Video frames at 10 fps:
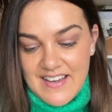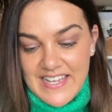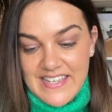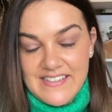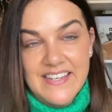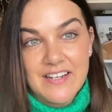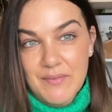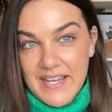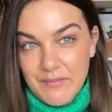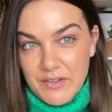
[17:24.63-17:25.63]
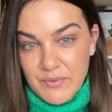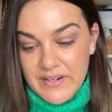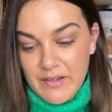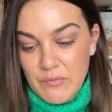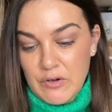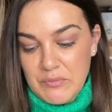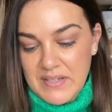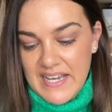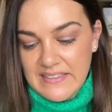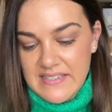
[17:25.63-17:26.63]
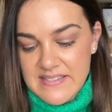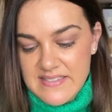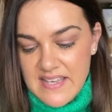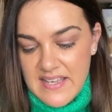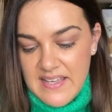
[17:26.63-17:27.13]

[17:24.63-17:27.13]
I can get away with wearing warm colours.